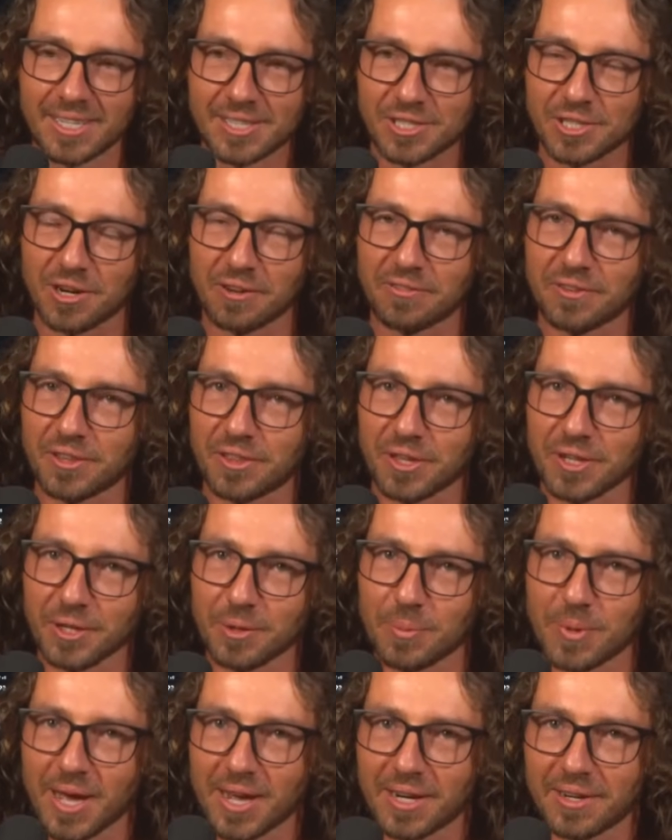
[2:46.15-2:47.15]
So if you
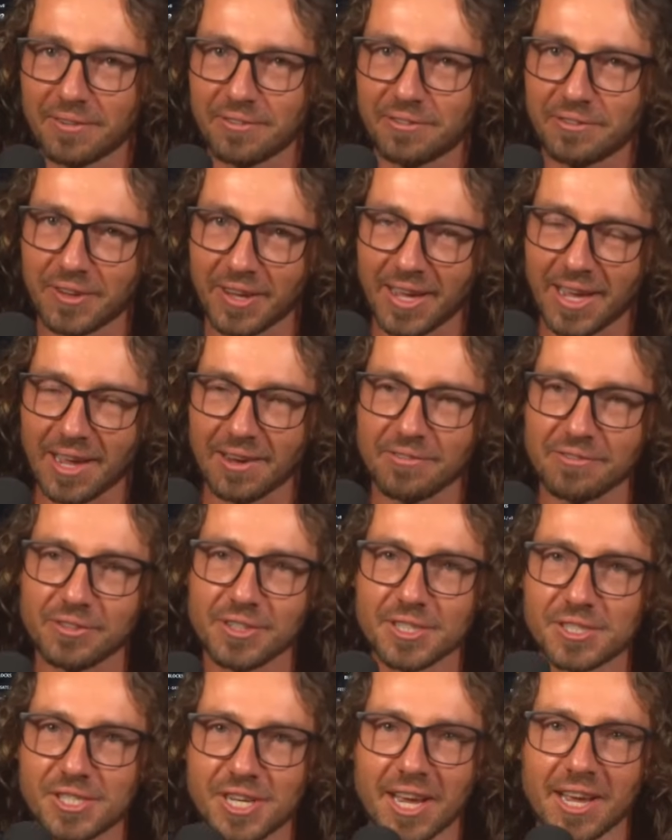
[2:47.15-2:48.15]
think about it, for
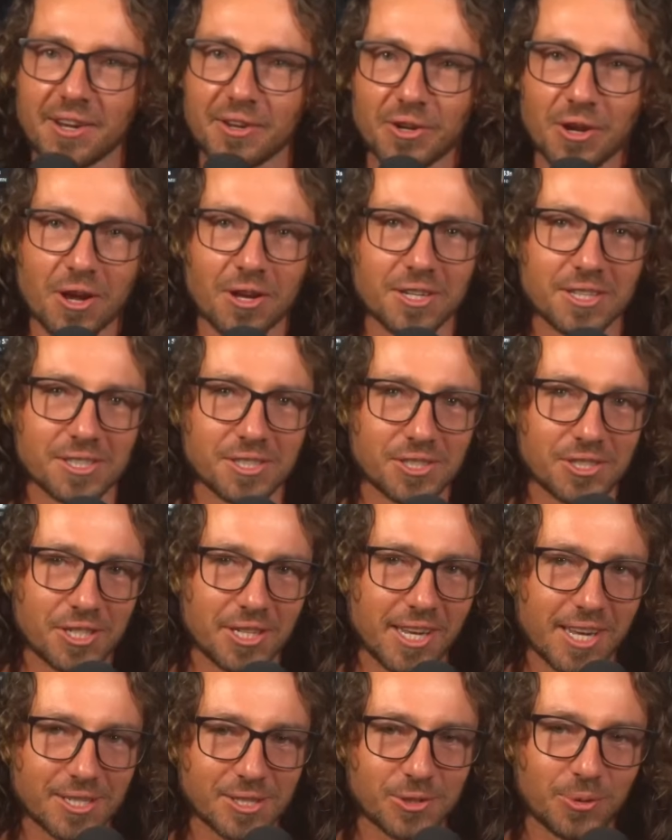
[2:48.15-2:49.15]
every $10, you
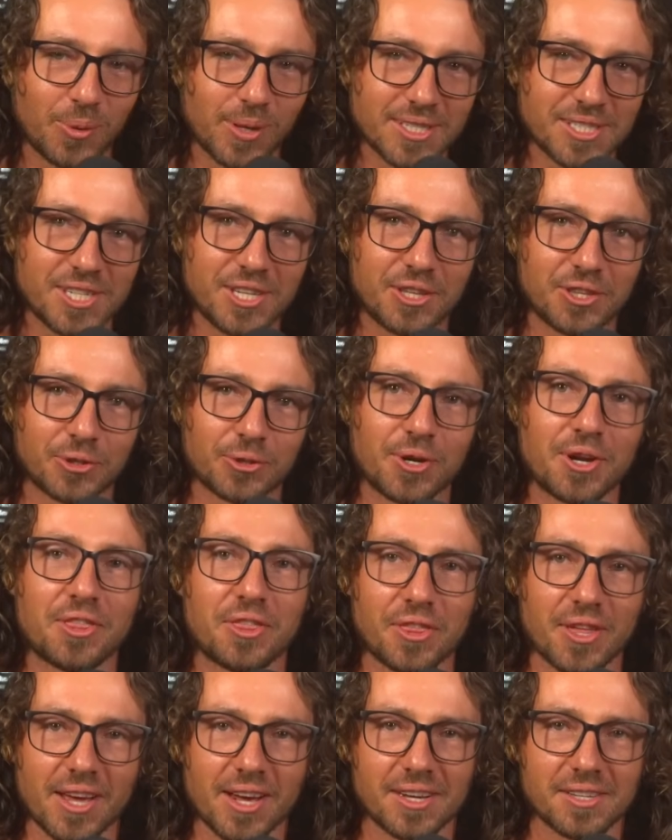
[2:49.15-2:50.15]
get
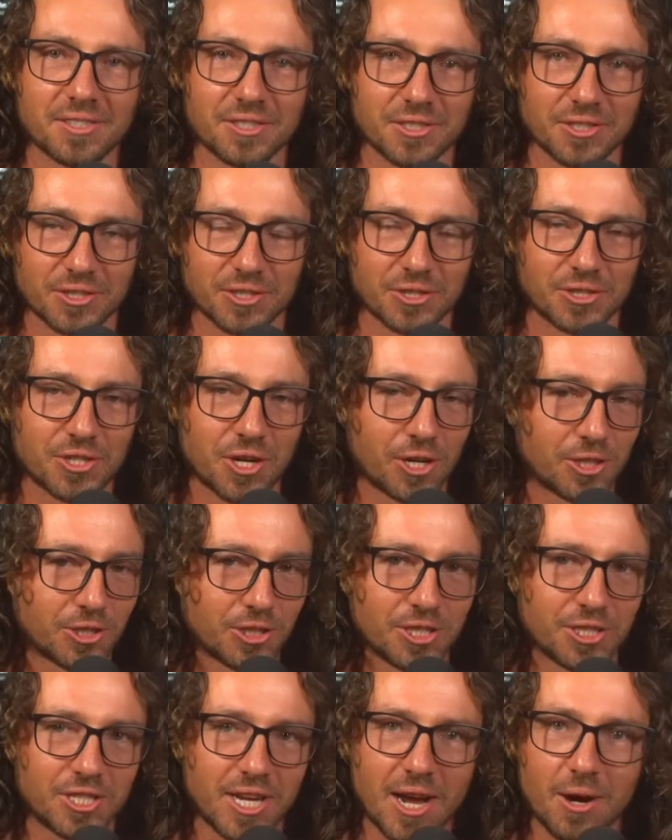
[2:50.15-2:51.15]
23,000
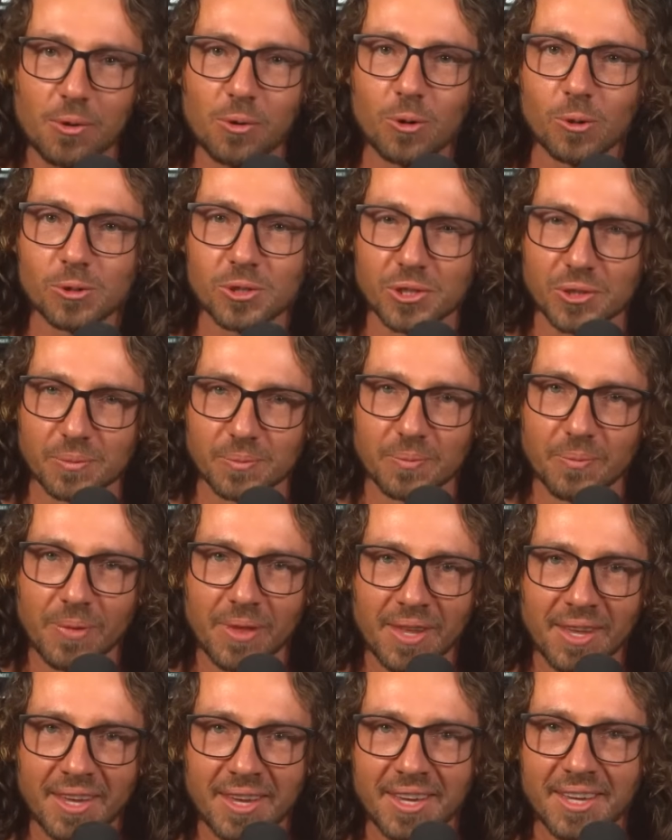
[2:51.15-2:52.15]
Satoshis. How awesome
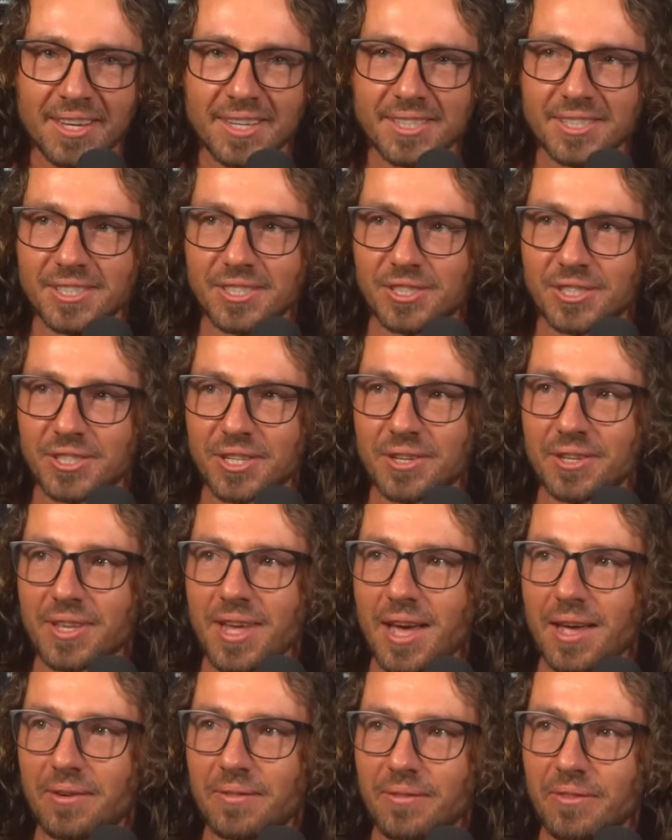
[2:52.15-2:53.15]
is
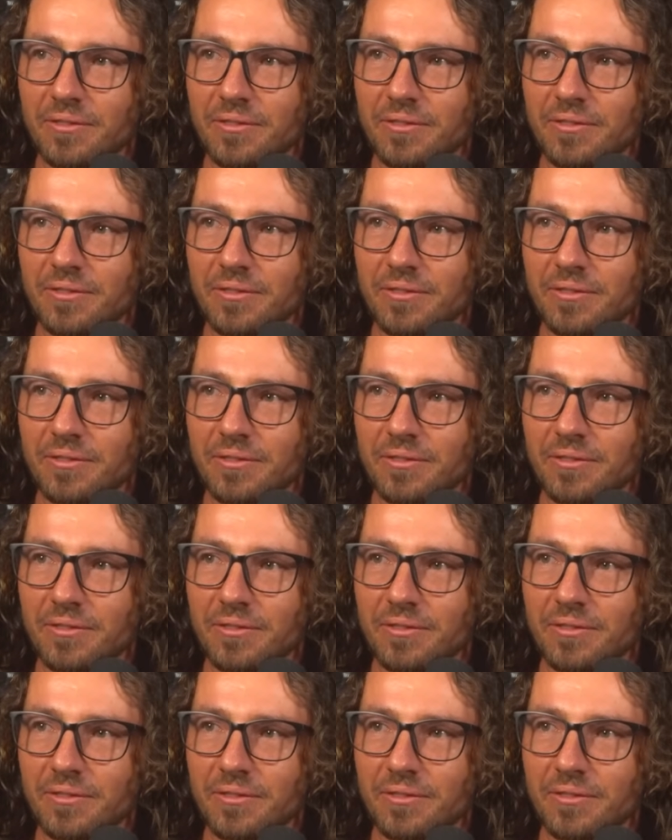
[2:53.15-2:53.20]
that?